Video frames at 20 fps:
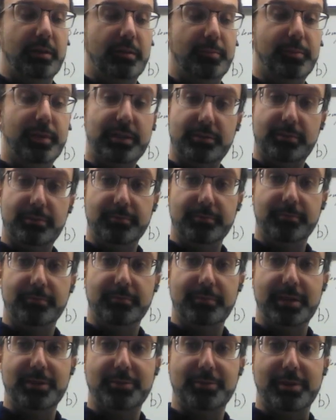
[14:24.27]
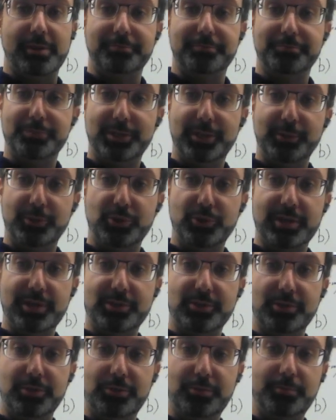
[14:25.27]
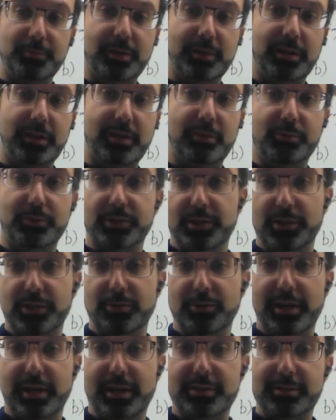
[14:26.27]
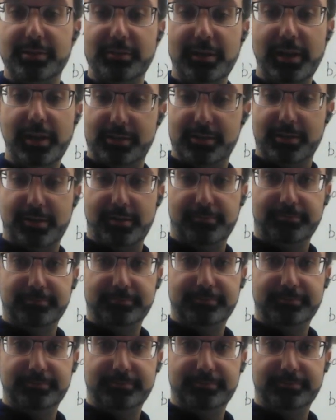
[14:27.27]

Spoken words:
But anyway, see what you guys can do, and I will see you guys next time.